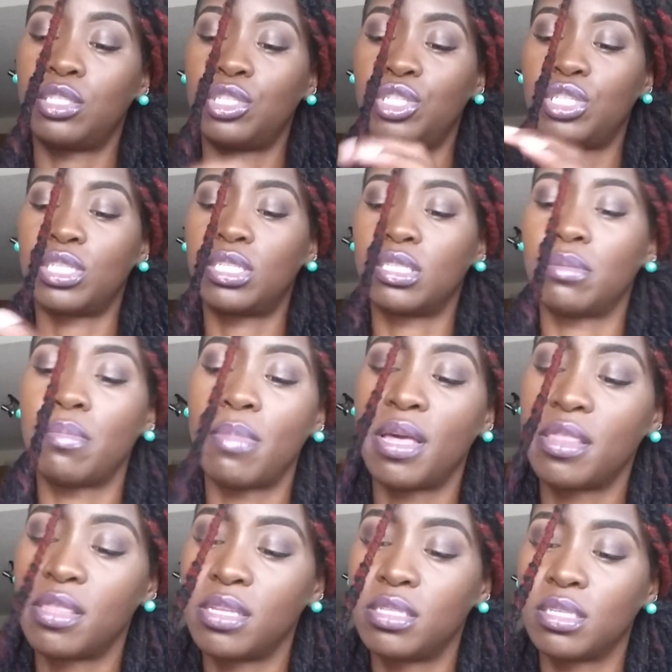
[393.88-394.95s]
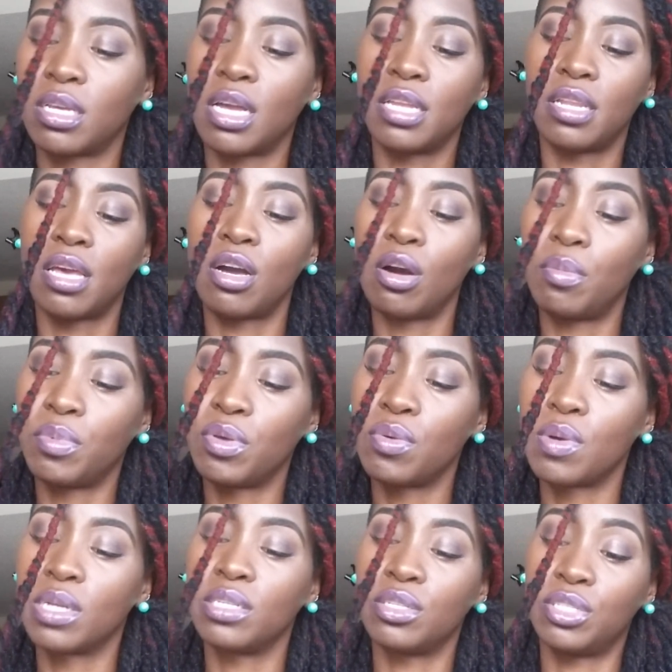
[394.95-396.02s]
This is just a method to kind of help
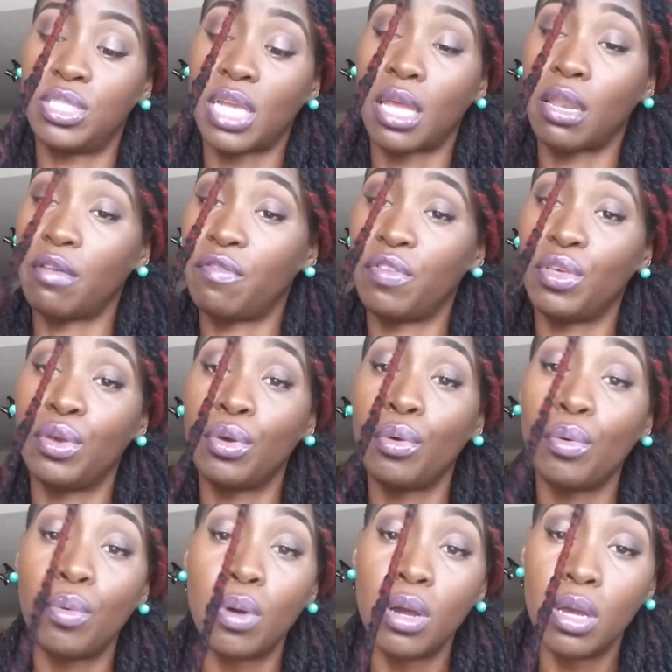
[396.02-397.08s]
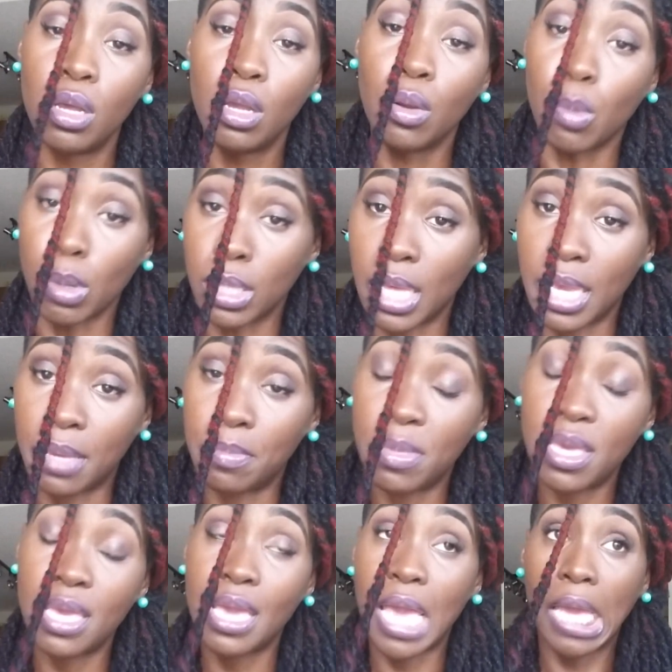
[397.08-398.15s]
you understand. If you were like
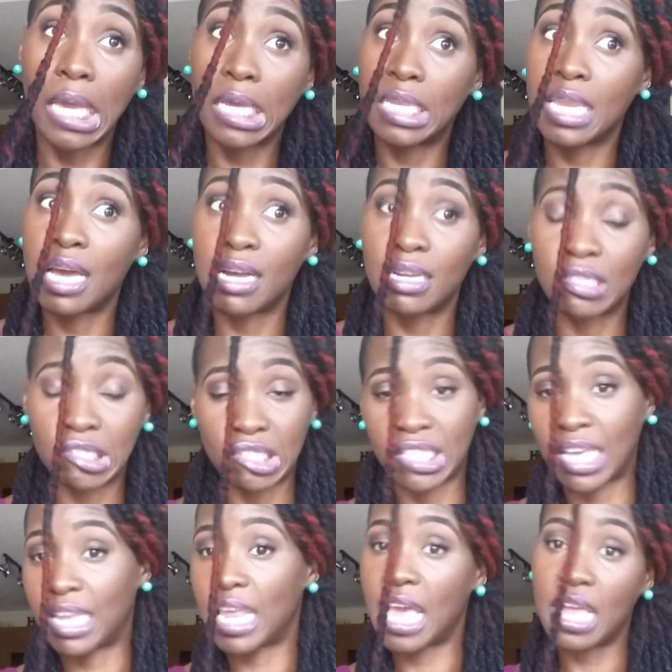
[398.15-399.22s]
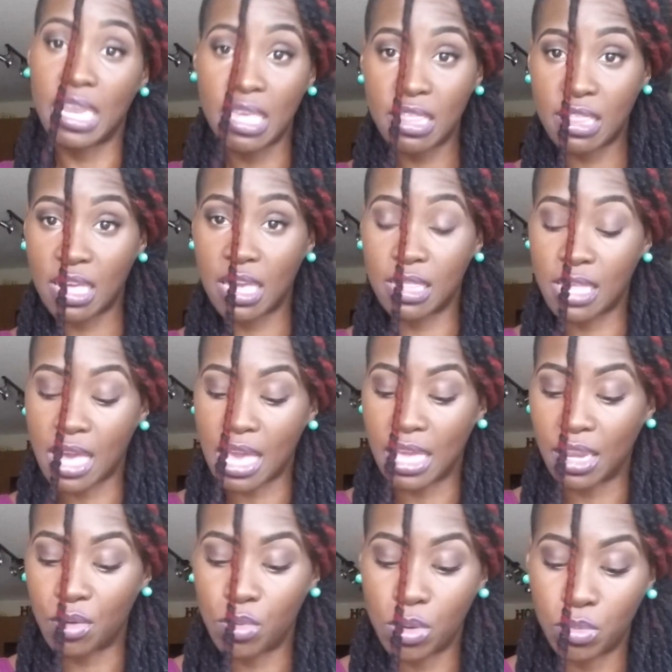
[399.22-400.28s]
me and could not understand anything that
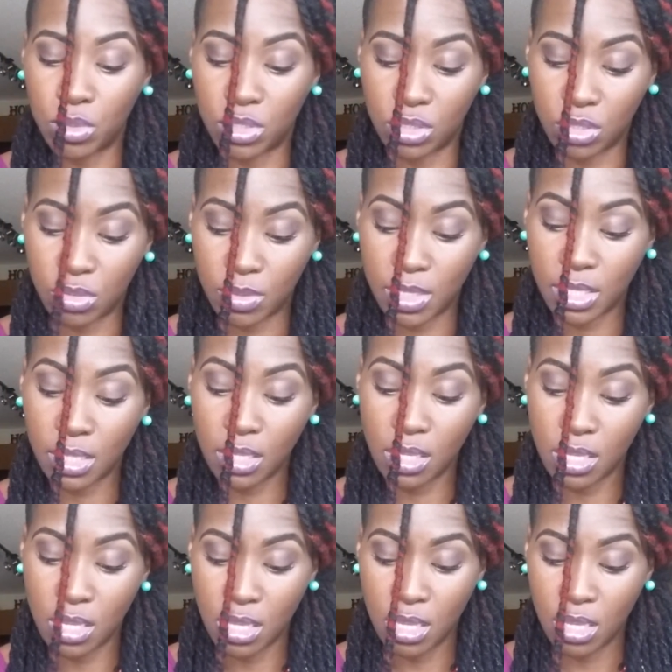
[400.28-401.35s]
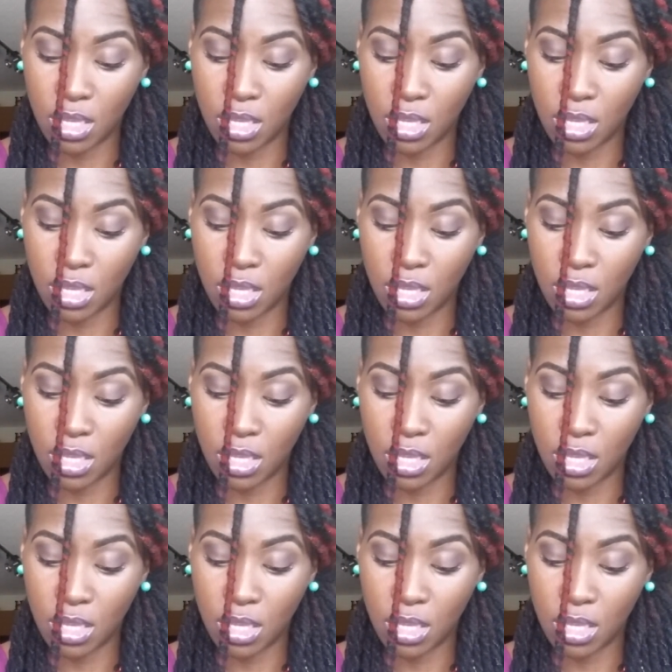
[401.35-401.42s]
anyone was doing,